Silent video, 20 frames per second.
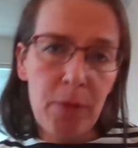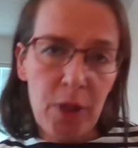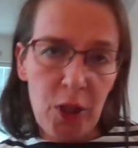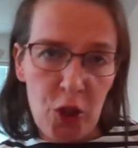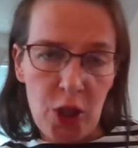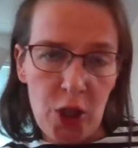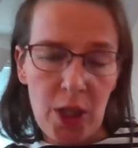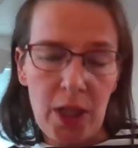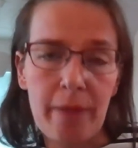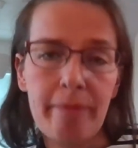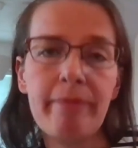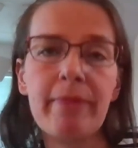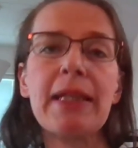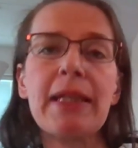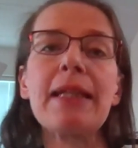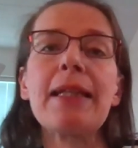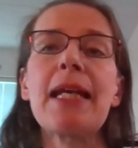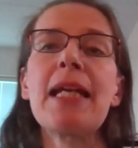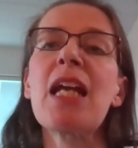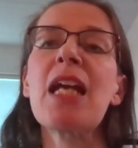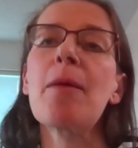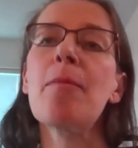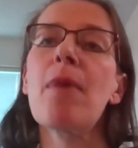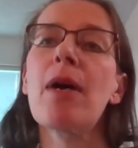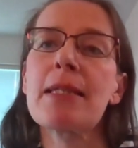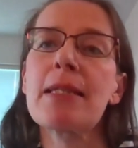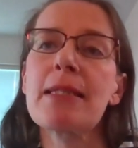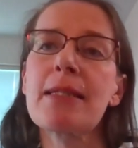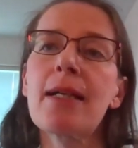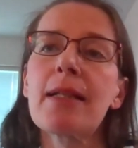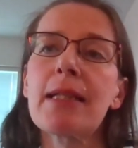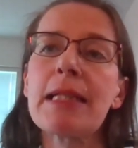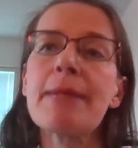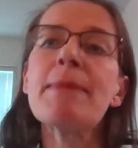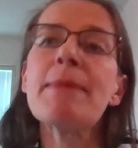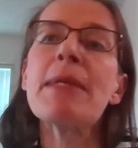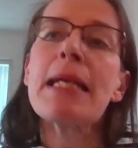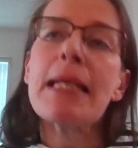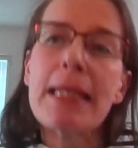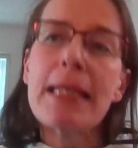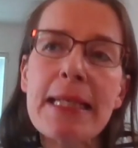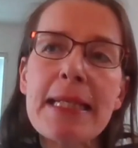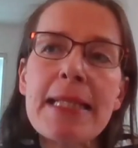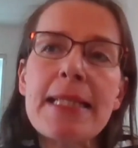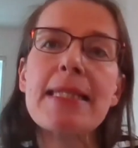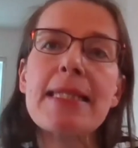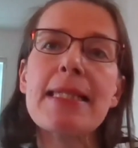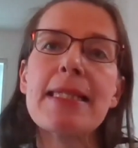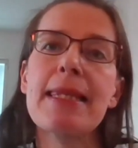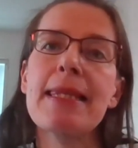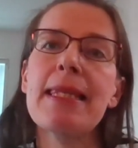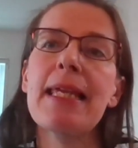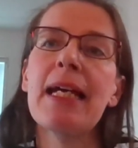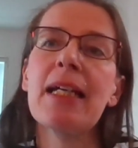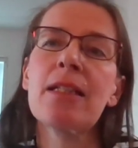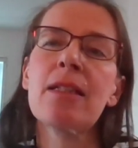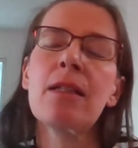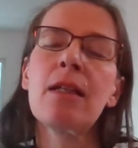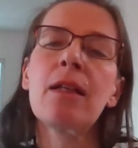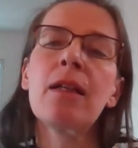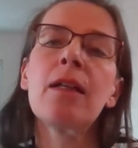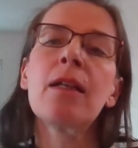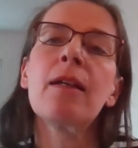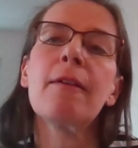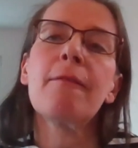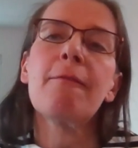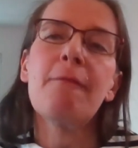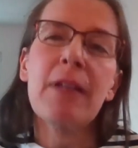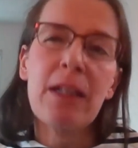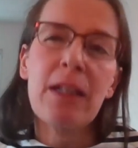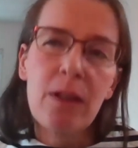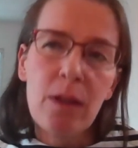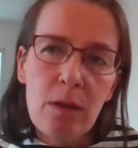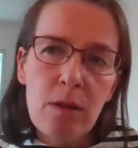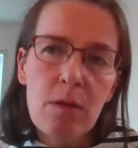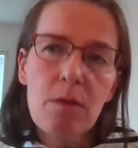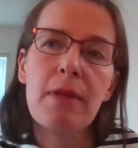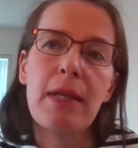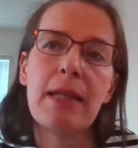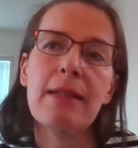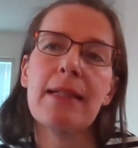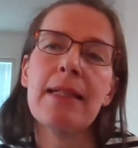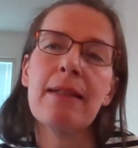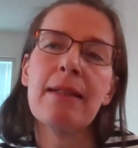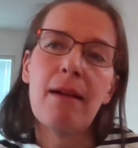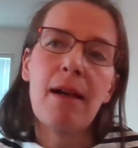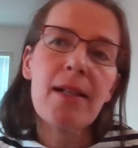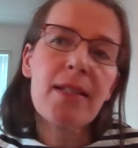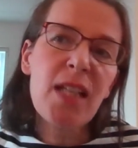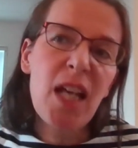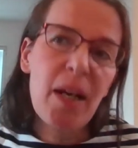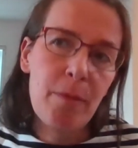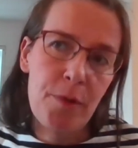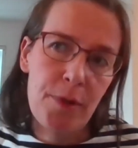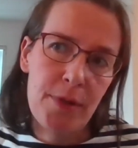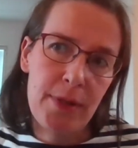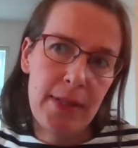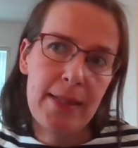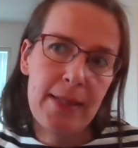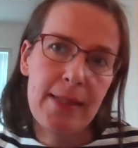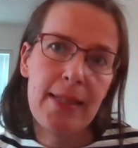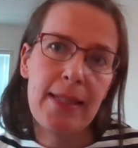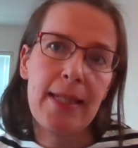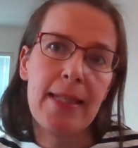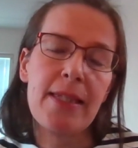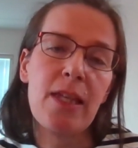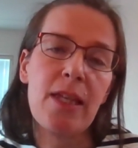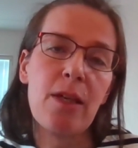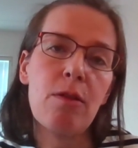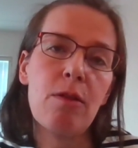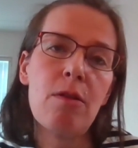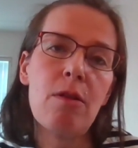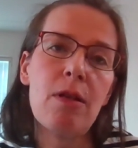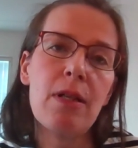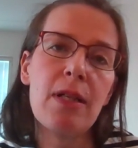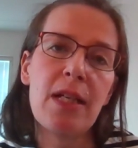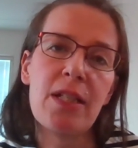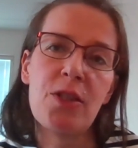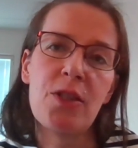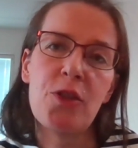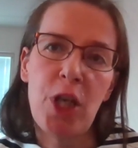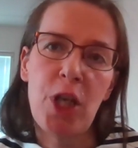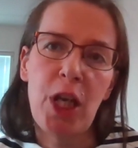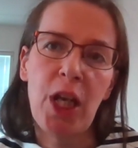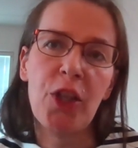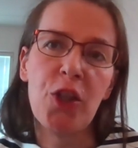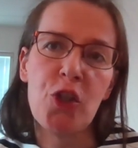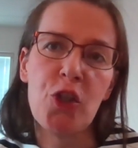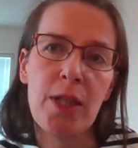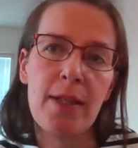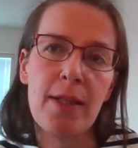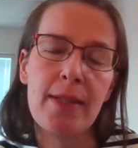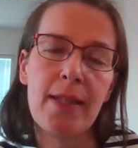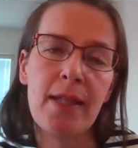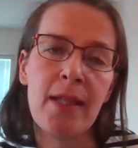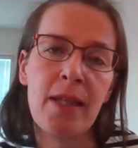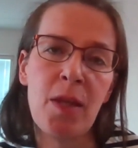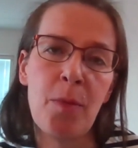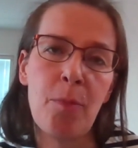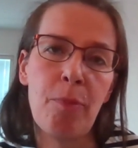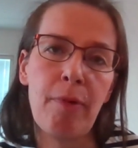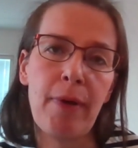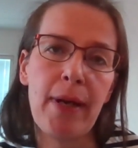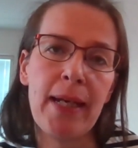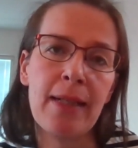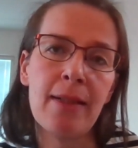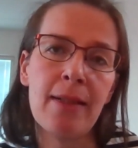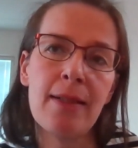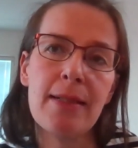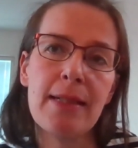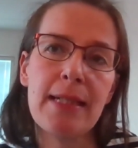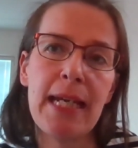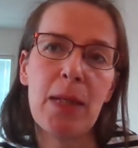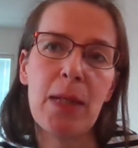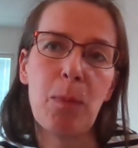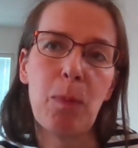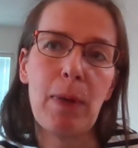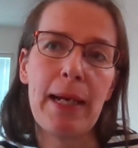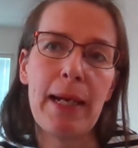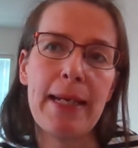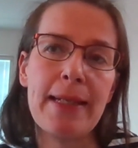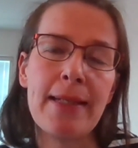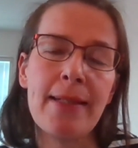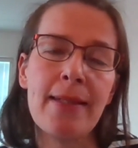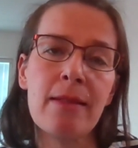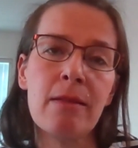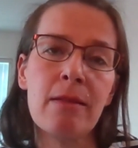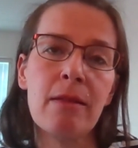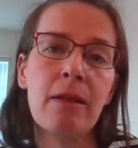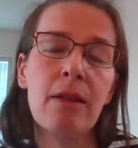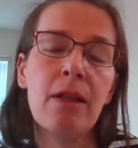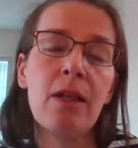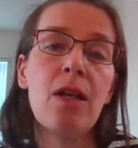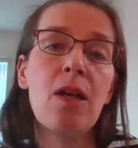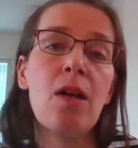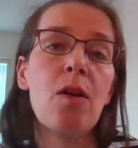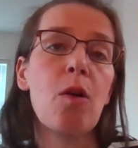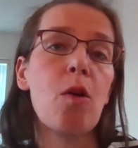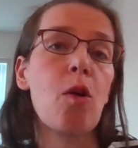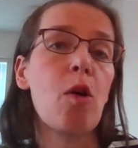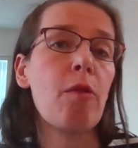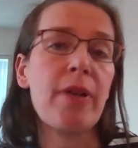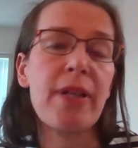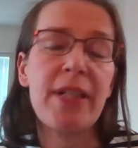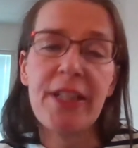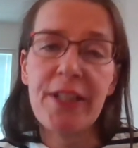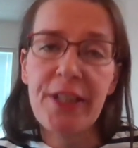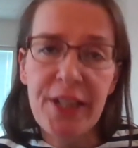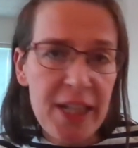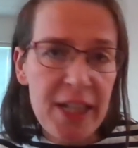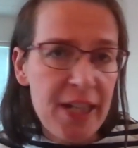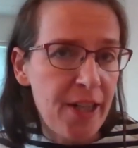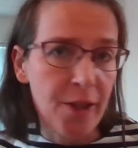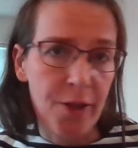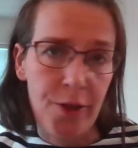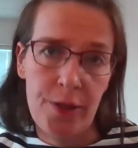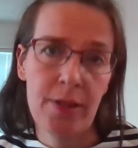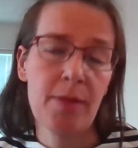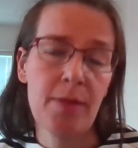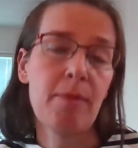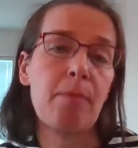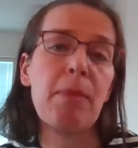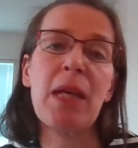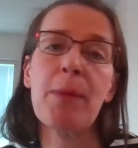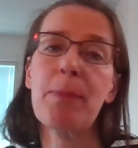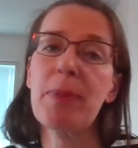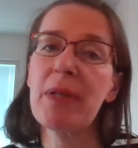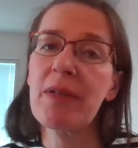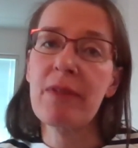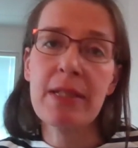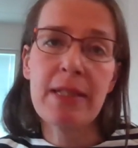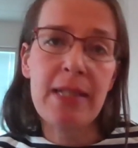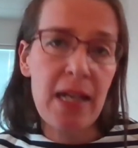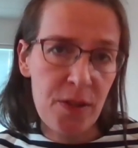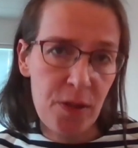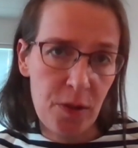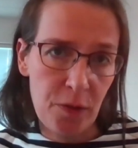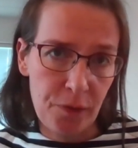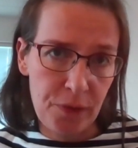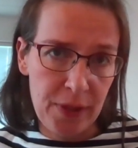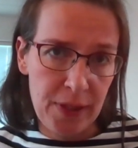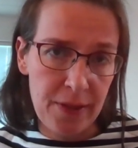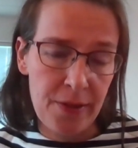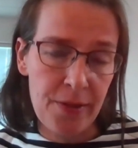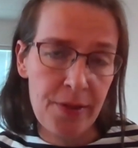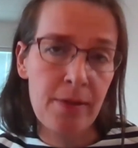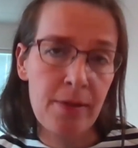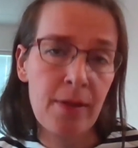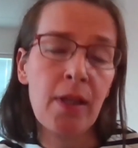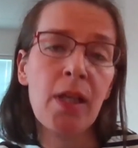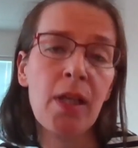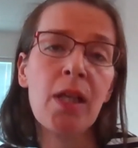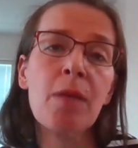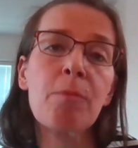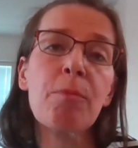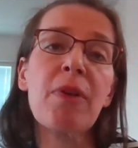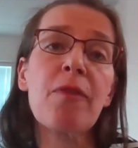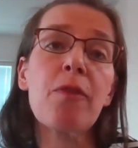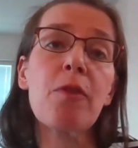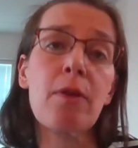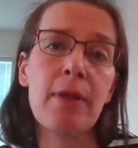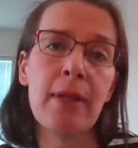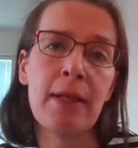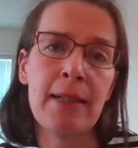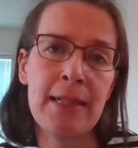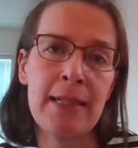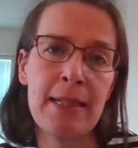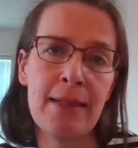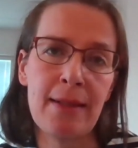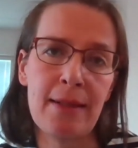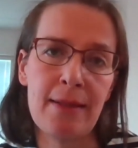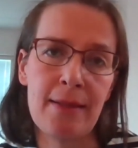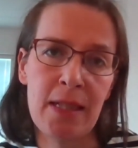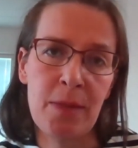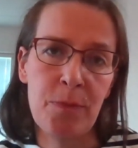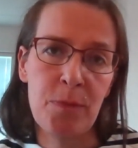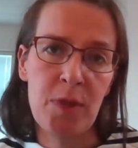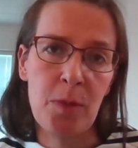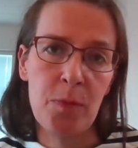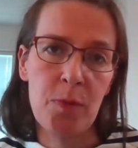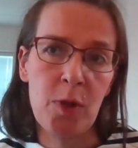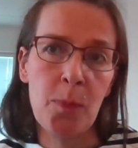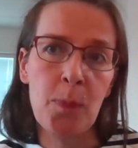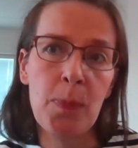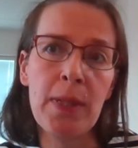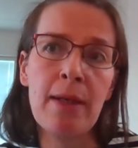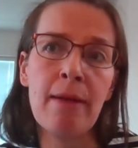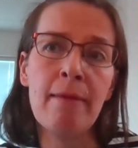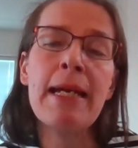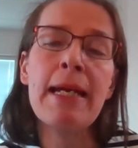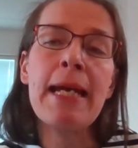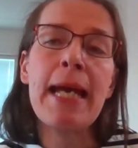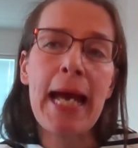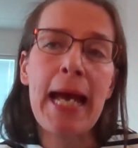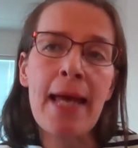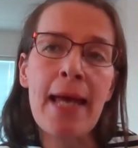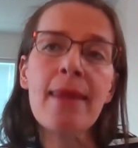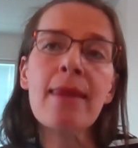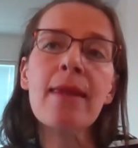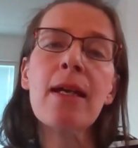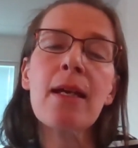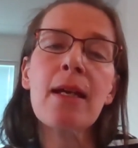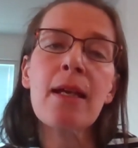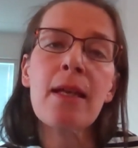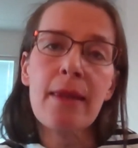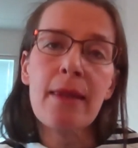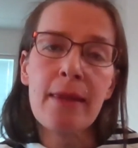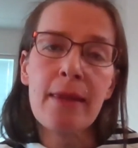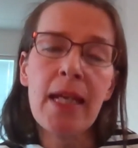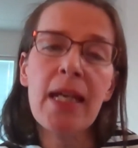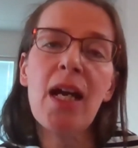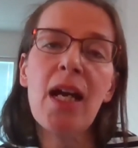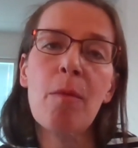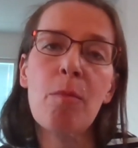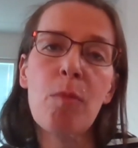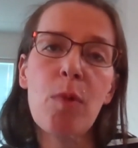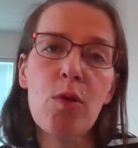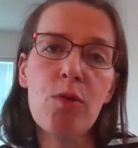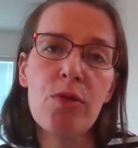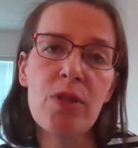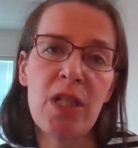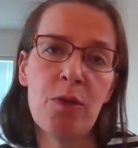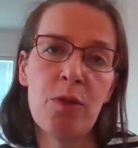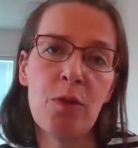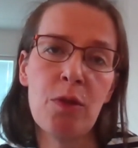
MEG in AI-mind study is that we know that in Alzheimer's disease, the earliest changes in the brain take place already years, maybe even tens of years before the clinical symptoms appear, and they are most